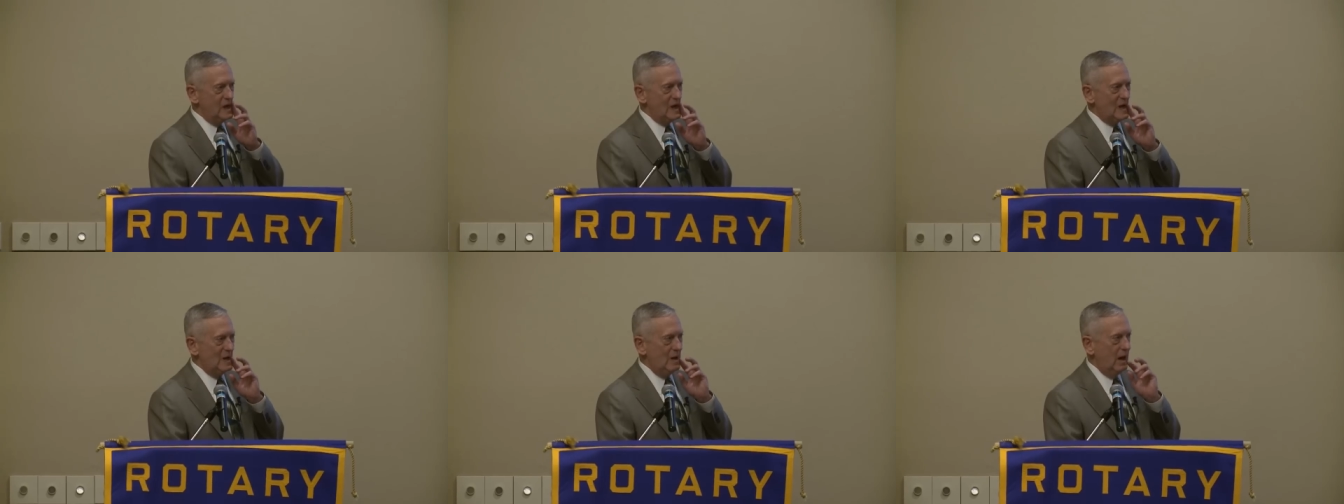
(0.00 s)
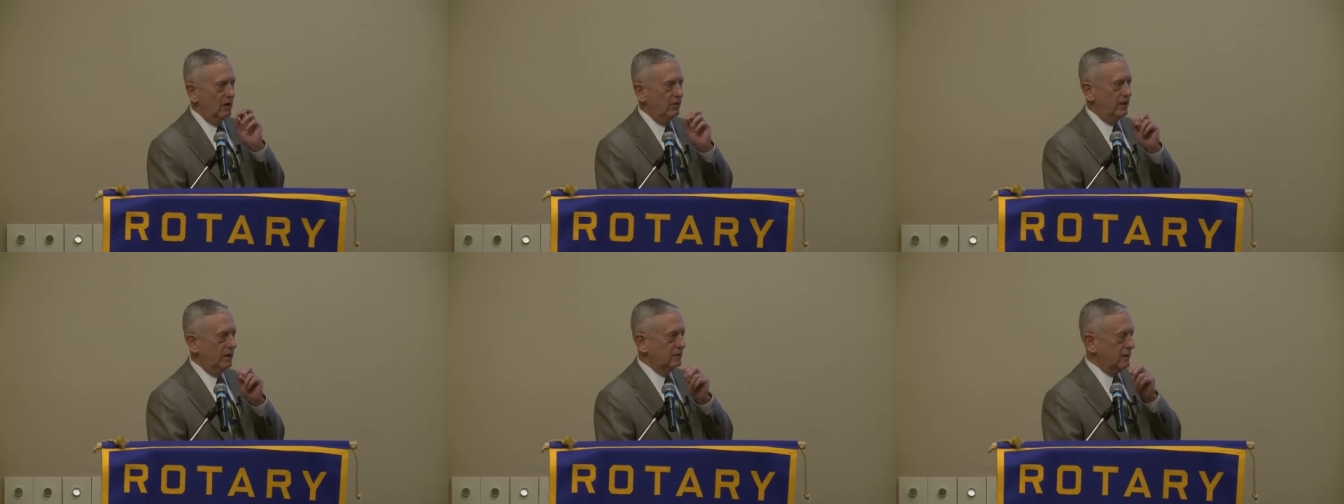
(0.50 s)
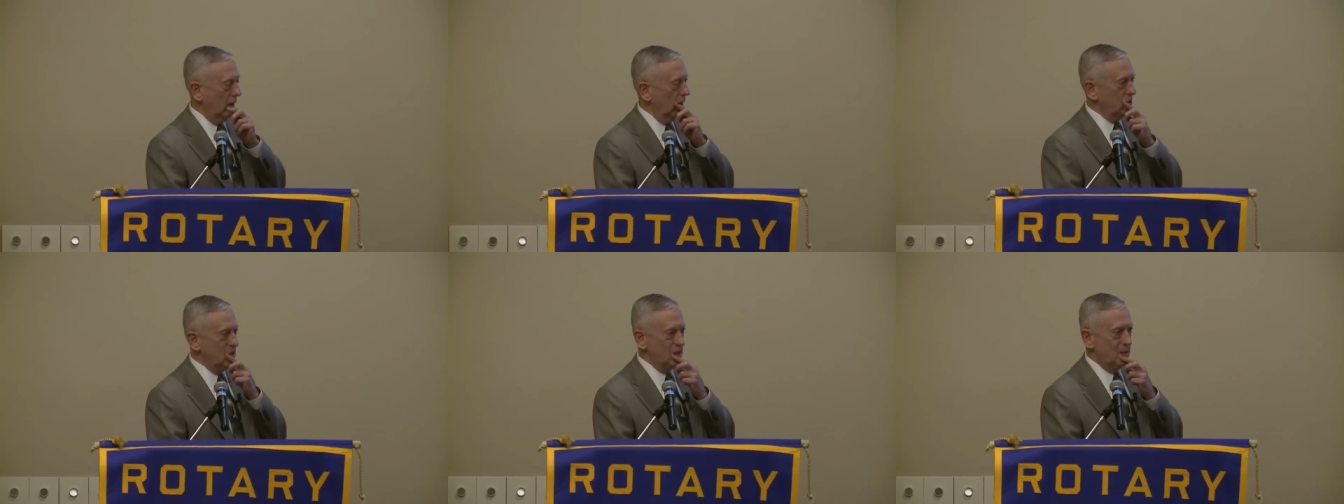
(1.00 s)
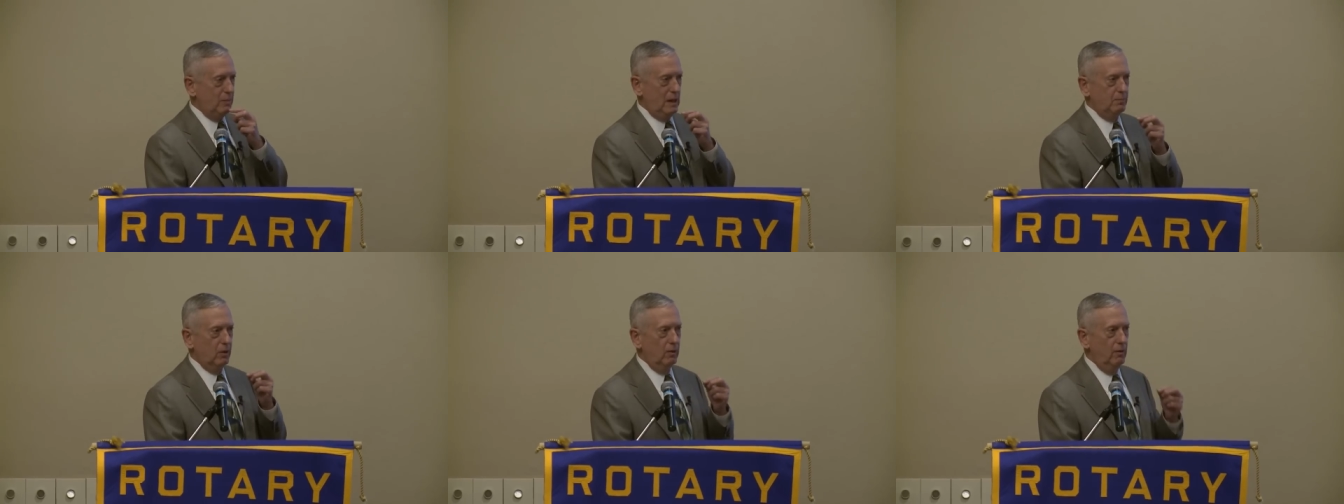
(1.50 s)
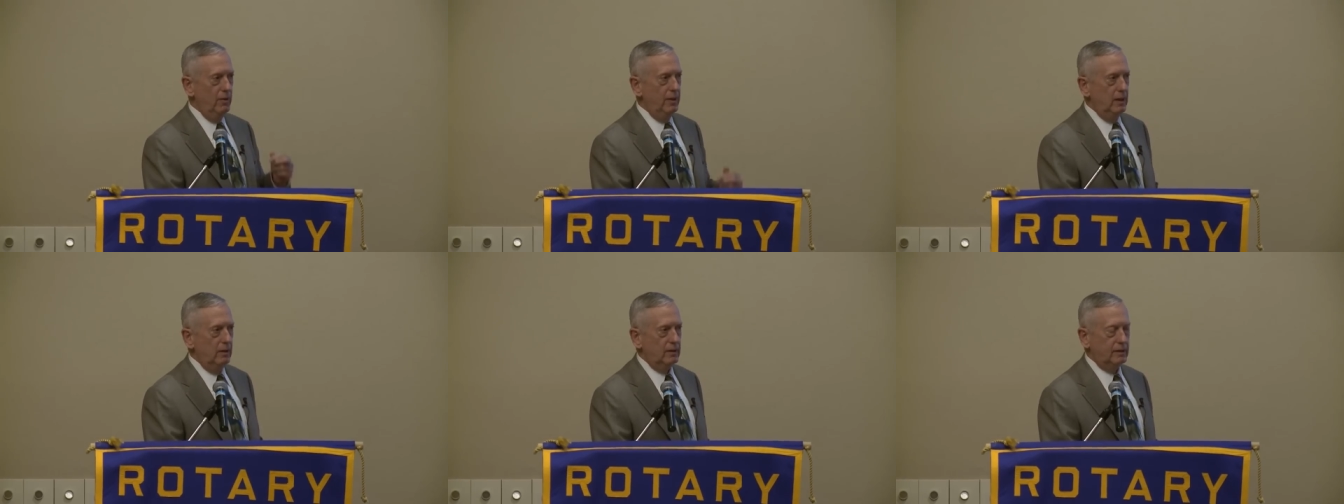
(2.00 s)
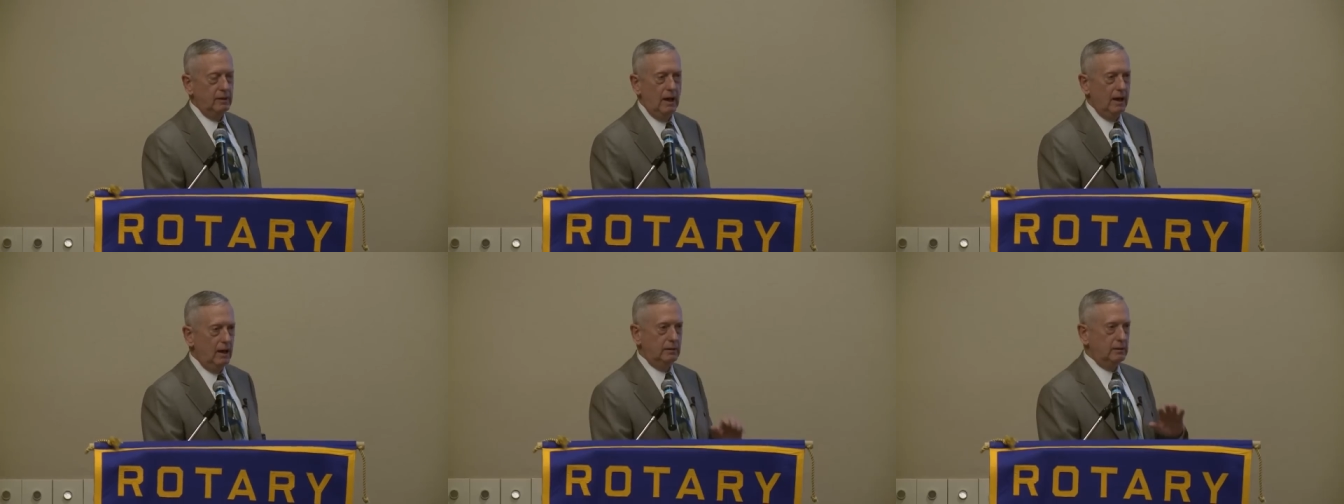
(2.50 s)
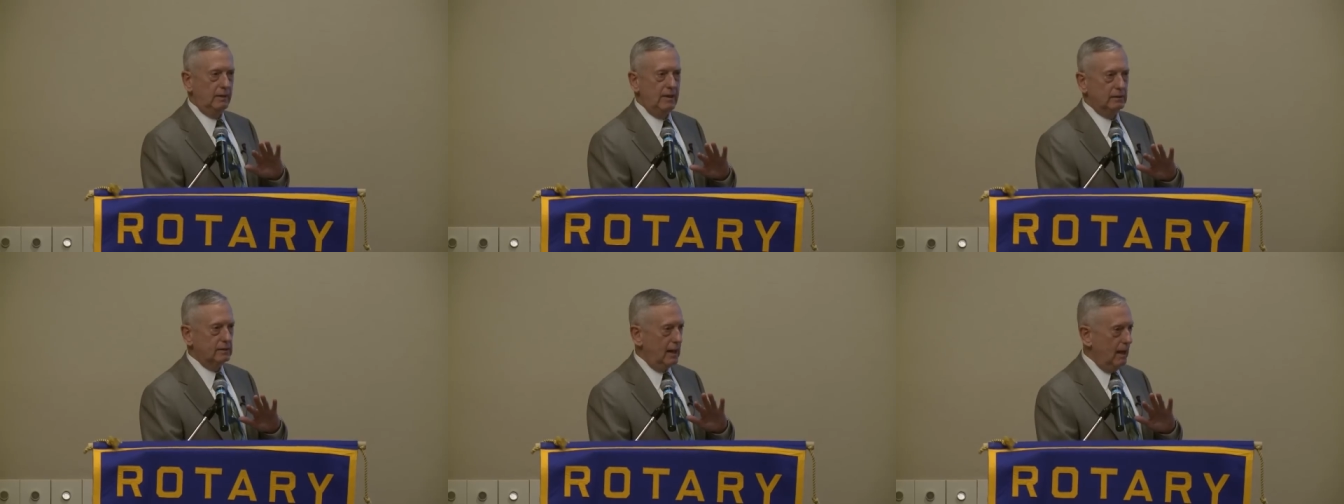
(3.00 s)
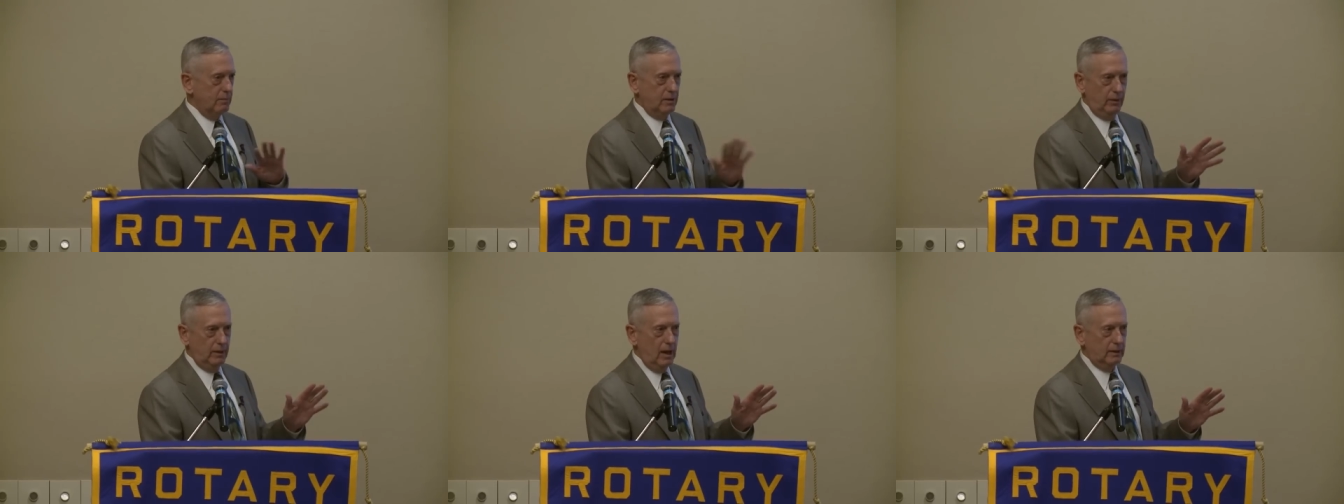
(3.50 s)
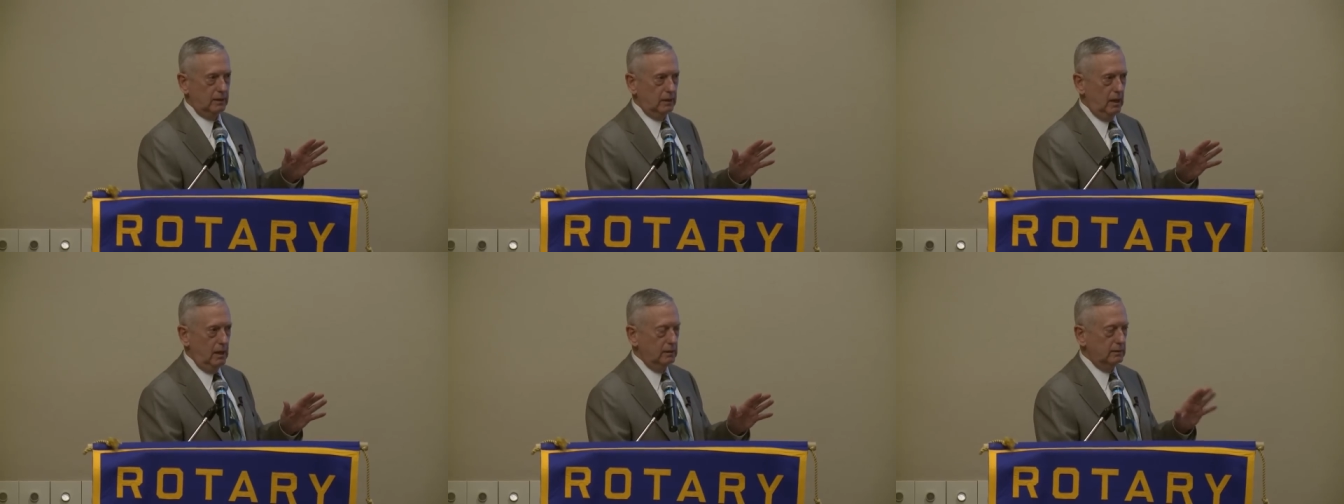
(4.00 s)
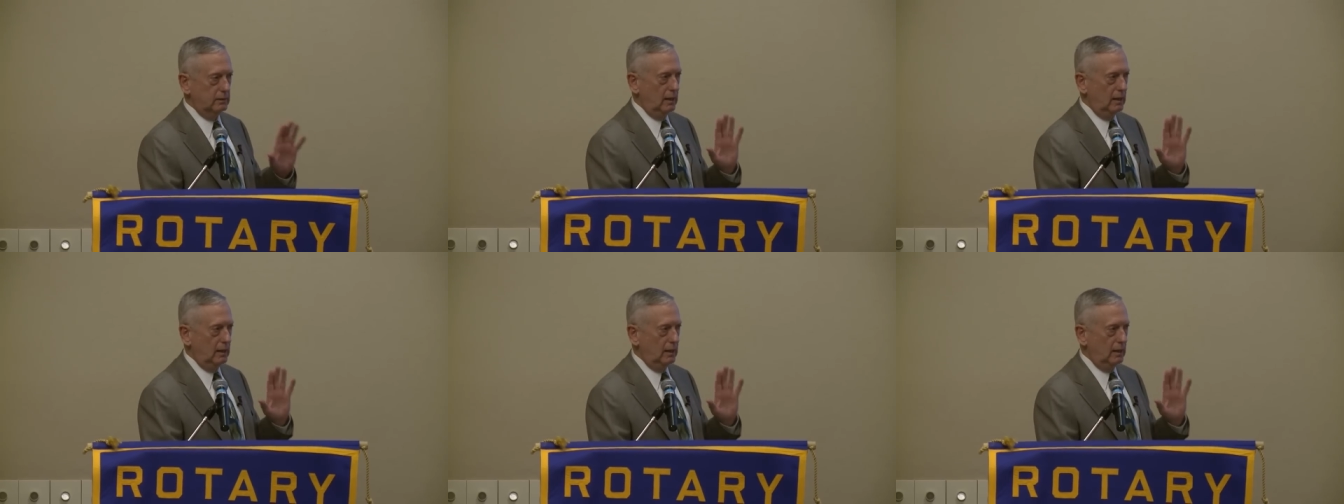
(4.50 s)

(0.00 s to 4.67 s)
Uh, none of the intelligence people, the C I A, said that's absolutely not the case.